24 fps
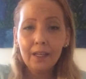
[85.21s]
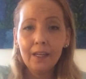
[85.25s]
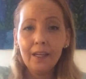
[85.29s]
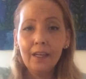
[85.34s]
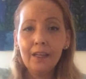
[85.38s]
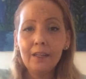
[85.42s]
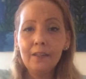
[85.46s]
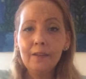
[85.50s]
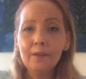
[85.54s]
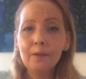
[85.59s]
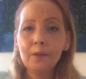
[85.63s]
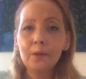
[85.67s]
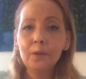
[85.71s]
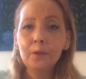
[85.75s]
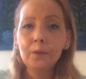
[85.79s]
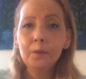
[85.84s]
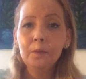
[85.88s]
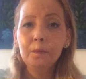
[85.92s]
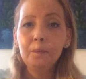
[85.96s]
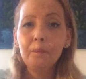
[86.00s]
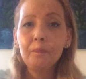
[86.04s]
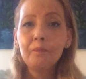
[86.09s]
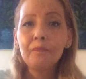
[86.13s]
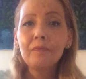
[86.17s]
anywho
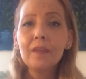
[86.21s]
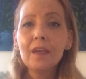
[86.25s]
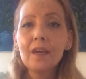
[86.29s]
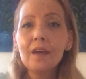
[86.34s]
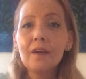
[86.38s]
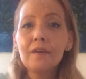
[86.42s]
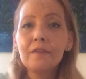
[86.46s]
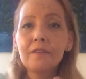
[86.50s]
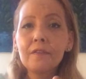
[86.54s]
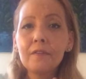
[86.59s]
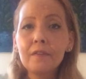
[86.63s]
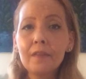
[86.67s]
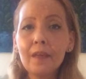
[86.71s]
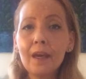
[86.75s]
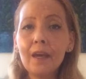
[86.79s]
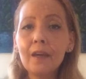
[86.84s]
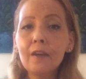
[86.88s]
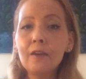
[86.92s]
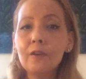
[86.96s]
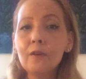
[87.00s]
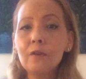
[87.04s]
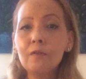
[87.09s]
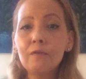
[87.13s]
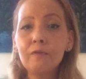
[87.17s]

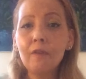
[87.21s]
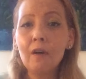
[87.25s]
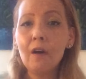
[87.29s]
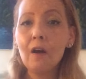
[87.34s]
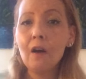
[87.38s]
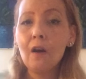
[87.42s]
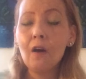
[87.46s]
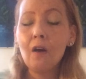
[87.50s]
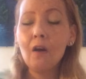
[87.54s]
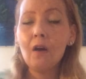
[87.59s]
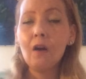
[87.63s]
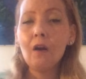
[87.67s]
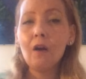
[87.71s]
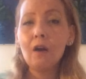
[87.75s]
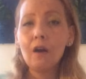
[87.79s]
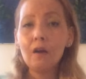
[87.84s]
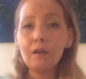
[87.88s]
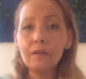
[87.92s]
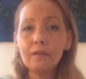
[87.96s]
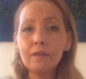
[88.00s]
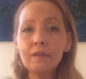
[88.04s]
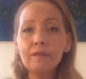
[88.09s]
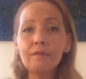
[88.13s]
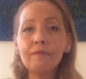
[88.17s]
thank you for
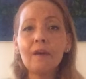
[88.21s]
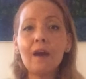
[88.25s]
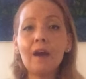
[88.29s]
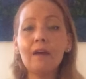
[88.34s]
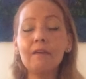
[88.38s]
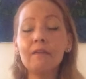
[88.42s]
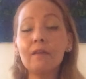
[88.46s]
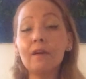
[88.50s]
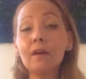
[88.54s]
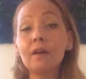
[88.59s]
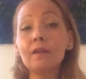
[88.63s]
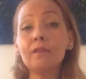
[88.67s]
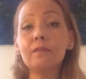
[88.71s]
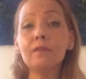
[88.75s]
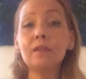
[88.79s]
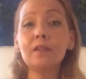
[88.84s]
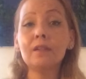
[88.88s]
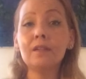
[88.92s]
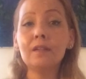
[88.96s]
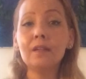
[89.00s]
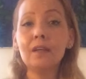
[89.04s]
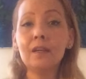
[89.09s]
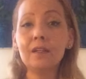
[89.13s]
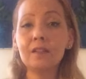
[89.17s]
the
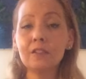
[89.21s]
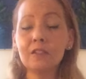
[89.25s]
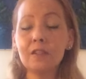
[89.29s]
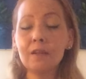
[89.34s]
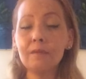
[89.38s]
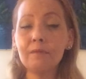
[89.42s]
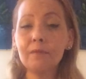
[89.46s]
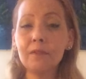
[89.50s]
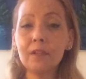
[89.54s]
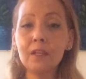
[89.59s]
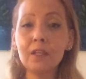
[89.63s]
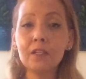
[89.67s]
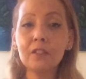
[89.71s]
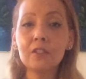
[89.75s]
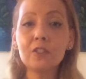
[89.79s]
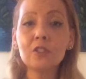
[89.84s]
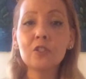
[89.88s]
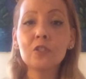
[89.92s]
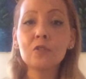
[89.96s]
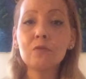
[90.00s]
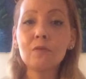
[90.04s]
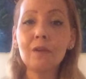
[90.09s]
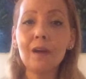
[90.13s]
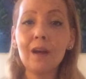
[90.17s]
500 and something
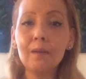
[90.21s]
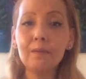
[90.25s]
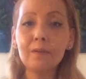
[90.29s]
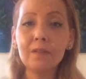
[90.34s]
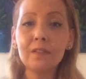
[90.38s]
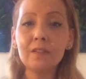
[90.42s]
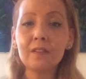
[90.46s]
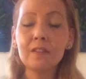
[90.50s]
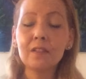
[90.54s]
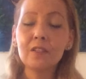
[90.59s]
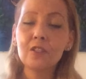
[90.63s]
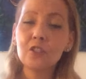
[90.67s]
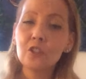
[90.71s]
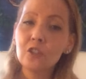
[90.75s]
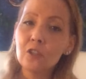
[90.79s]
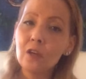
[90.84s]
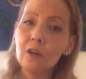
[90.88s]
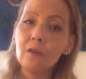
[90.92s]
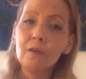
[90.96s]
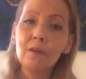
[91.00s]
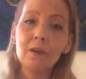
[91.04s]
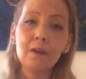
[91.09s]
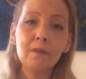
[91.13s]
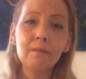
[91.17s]
subscribers.
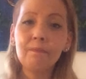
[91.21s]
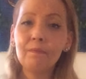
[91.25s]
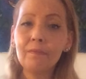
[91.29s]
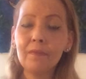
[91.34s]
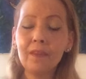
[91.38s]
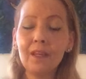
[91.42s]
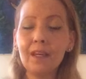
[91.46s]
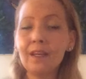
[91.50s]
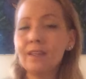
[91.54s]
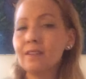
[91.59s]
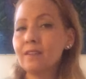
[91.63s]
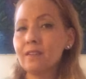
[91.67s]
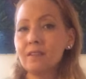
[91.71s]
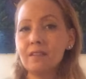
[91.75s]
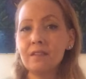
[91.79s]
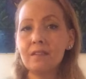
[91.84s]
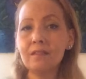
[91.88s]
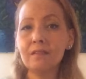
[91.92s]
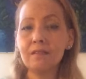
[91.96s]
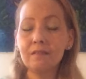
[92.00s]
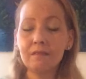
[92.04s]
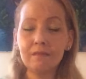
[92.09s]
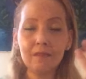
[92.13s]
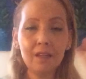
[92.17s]
Sorry, there isn't
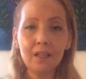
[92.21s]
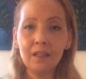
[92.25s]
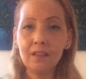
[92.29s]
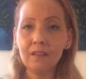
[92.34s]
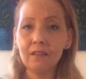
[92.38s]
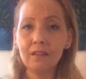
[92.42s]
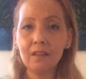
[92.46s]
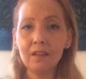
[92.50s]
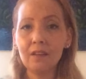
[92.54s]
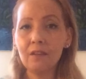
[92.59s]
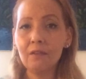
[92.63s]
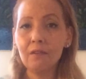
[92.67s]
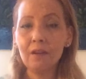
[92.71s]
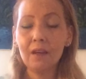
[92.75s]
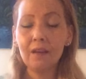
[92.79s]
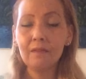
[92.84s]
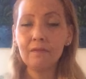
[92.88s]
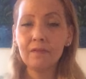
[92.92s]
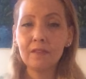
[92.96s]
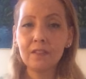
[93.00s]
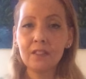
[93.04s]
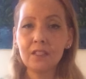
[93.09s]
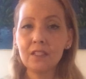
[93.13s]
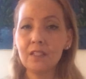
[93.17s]
anything you
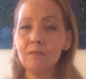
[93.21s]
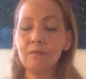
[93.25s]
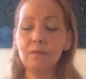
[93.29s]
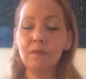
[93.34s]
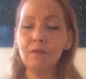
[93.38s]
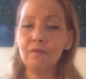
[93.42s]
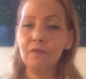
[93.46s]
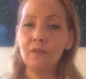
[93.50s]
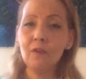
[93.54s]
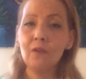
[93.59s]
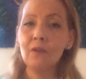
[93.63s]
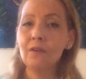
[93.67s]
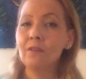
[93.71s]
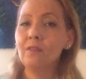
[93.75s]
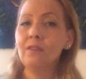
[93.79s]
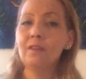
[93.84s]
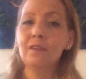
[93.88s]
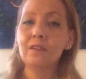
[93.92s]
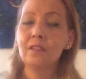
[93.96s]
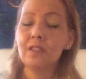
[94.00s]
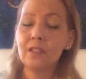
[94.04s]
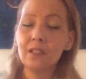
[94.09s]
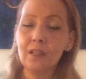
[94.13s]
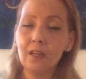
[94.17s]
haven't seen before on
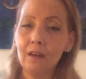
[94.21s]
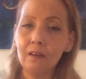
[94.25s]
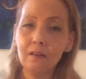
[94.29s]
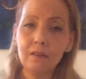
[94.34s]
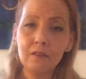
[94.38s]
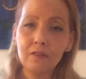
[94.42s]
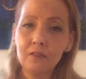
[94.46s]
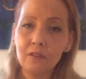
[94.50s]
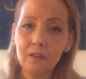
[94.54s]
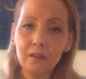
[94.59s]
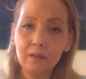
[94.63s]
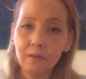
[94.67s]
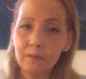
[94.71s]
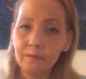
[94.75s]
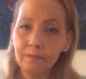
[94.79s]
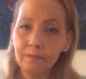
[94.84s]
this channel. So.